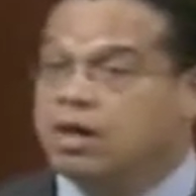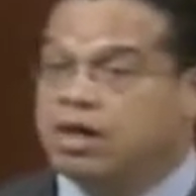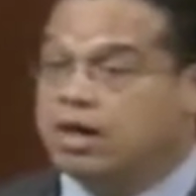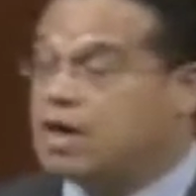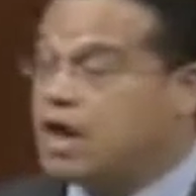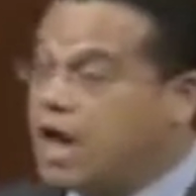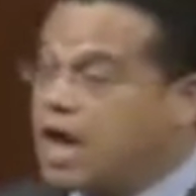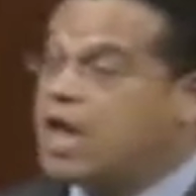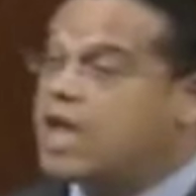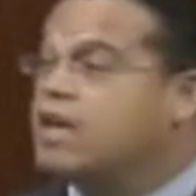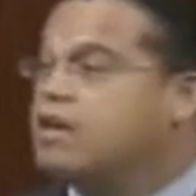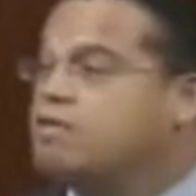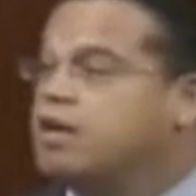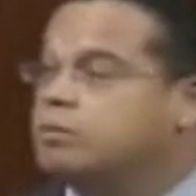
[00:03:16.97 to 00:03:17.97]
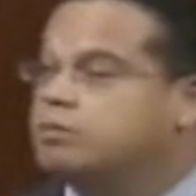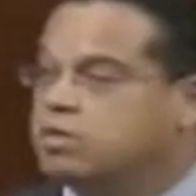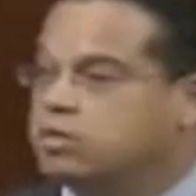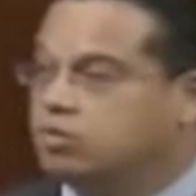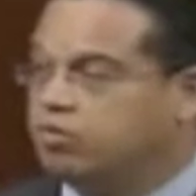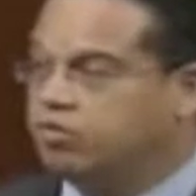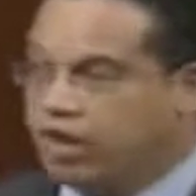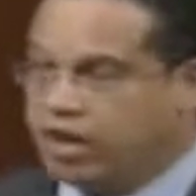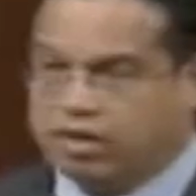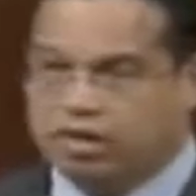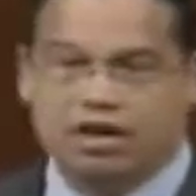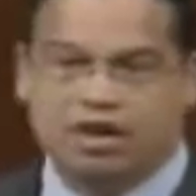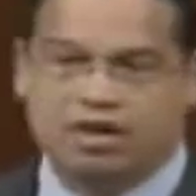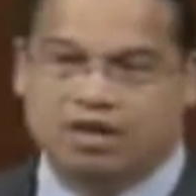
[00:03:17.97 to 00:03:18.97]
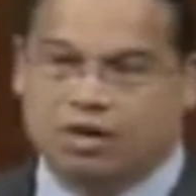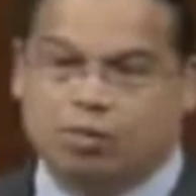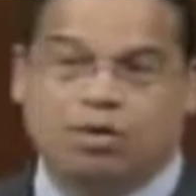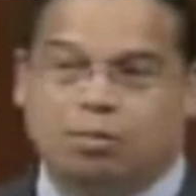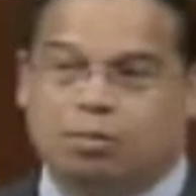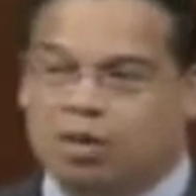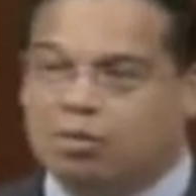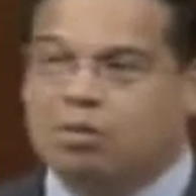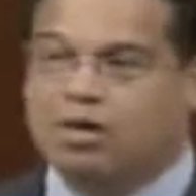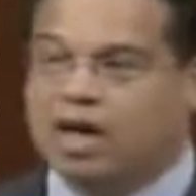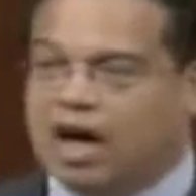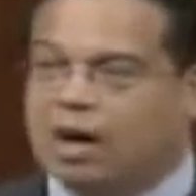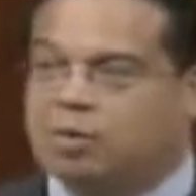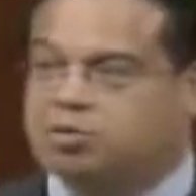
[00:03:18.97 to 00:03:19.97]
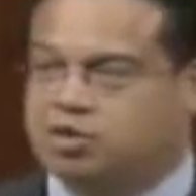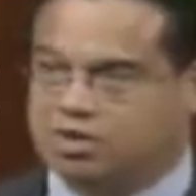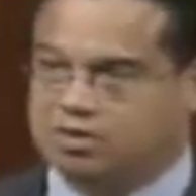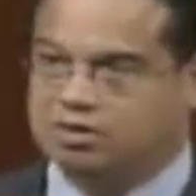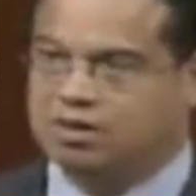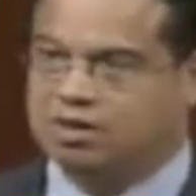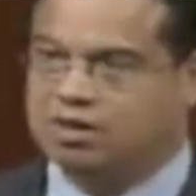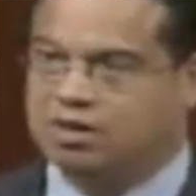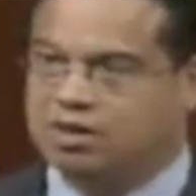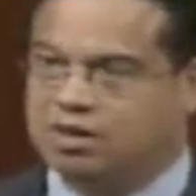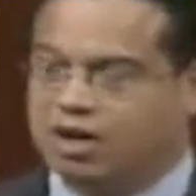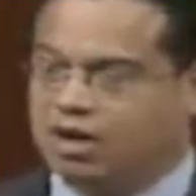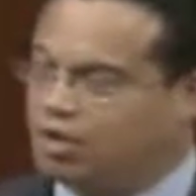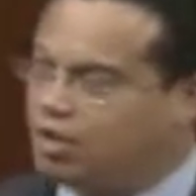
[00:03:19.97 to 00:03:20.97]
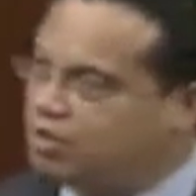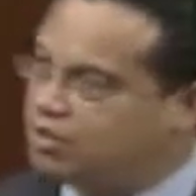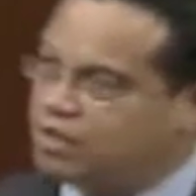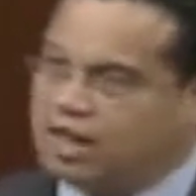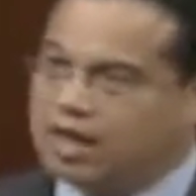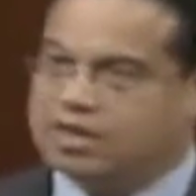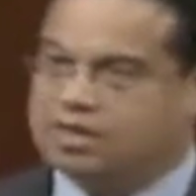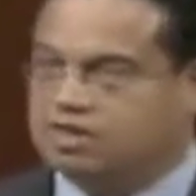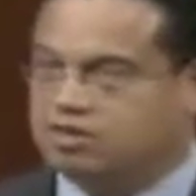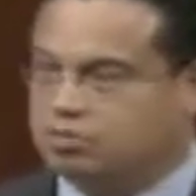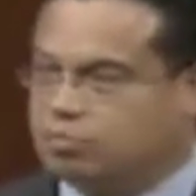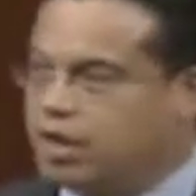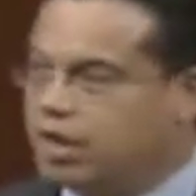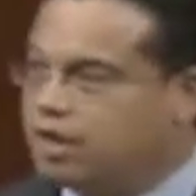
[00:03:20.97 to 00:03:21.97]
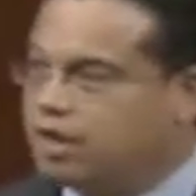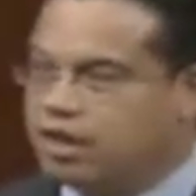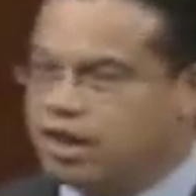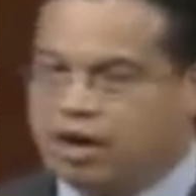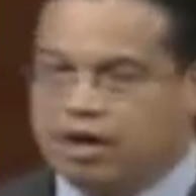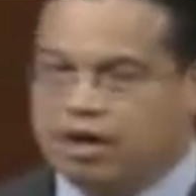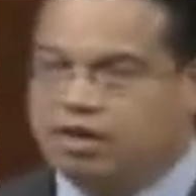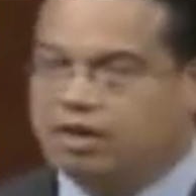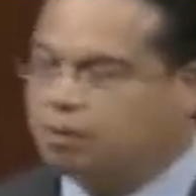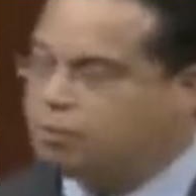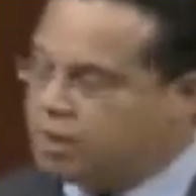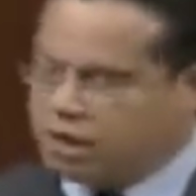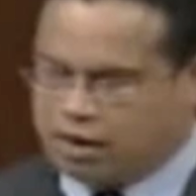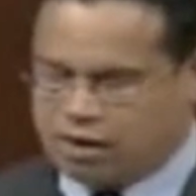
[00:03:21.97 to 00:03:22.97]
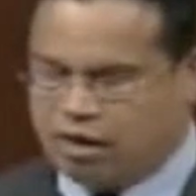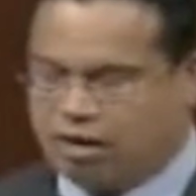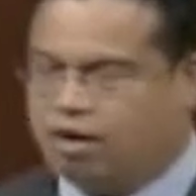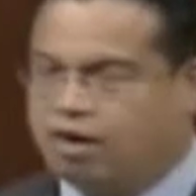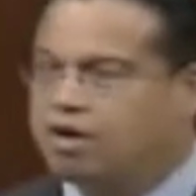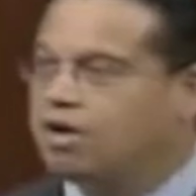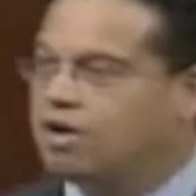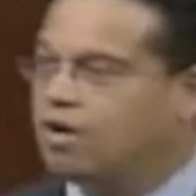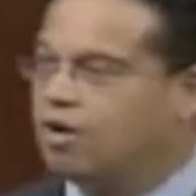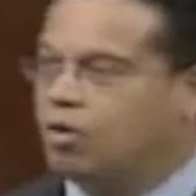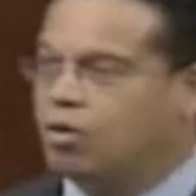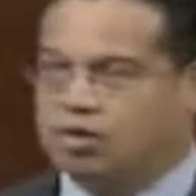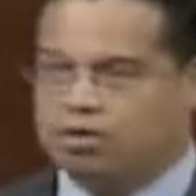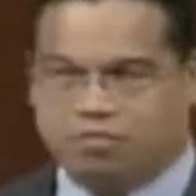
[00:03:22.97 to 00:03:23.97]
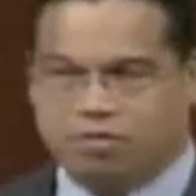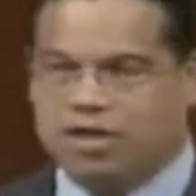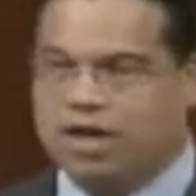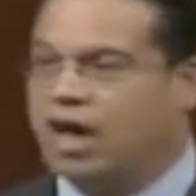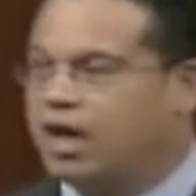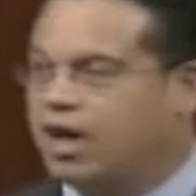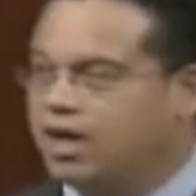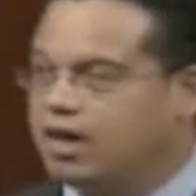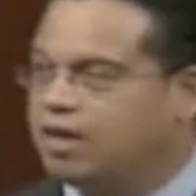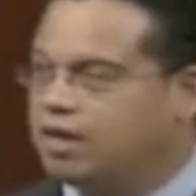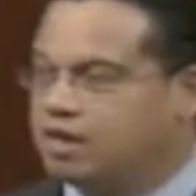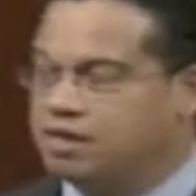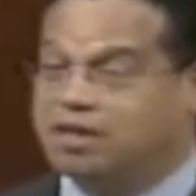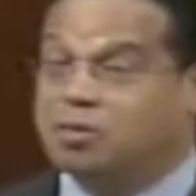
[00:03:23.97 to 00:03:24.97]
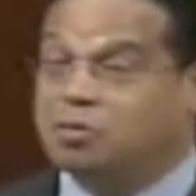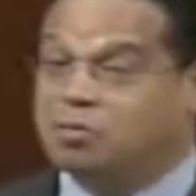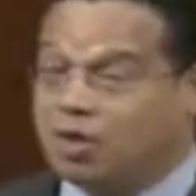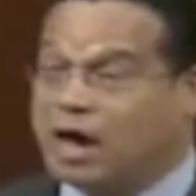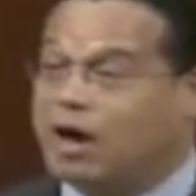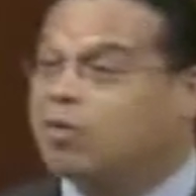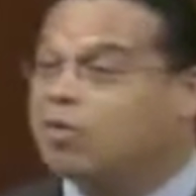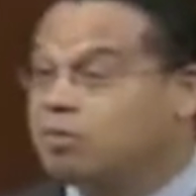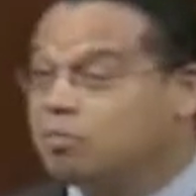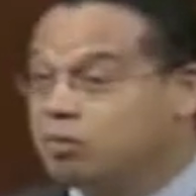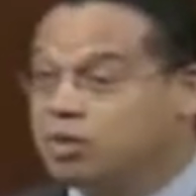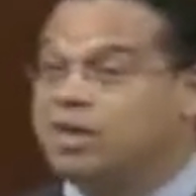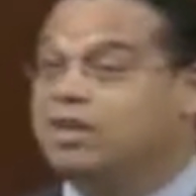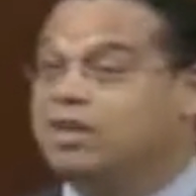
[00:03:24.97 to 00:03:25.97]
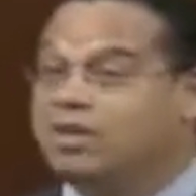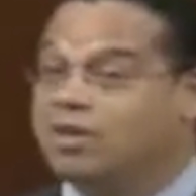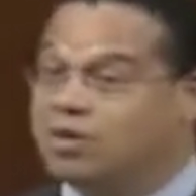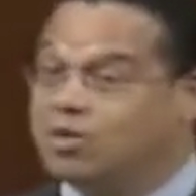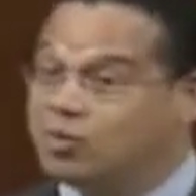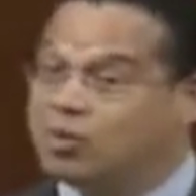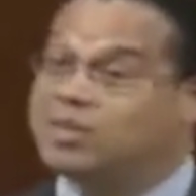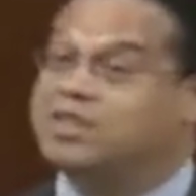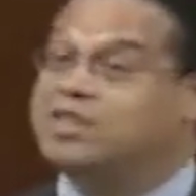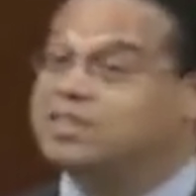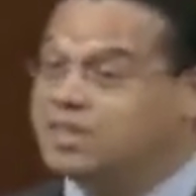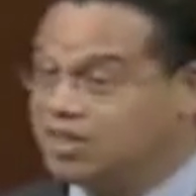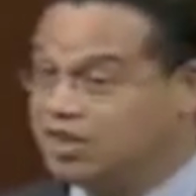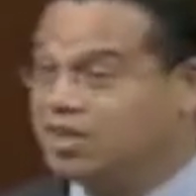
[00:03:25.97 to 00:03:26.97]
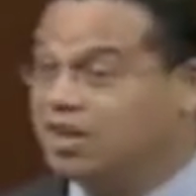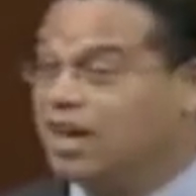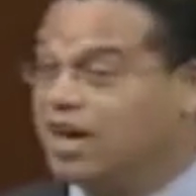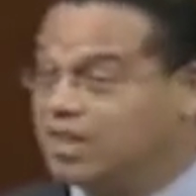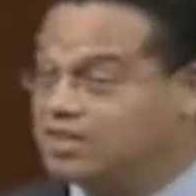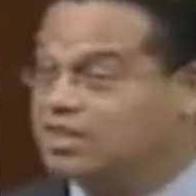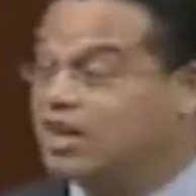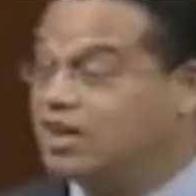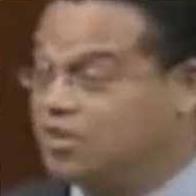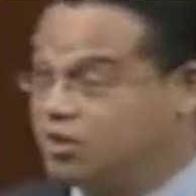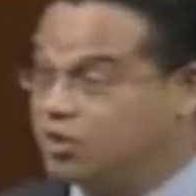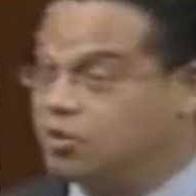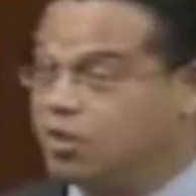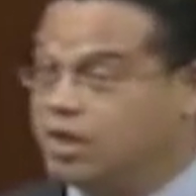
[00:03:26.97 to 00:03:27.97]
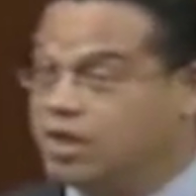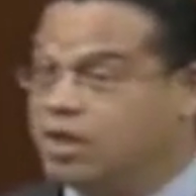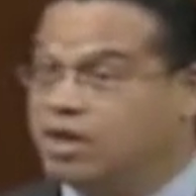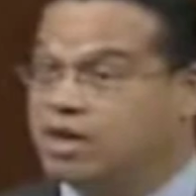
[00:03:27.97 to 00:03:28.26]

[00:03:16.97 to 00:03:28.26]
And I have absolute faith that with a public option along the lines of Medicaid, Medicare, or the VA, that it will outcompete what these other guys are doing.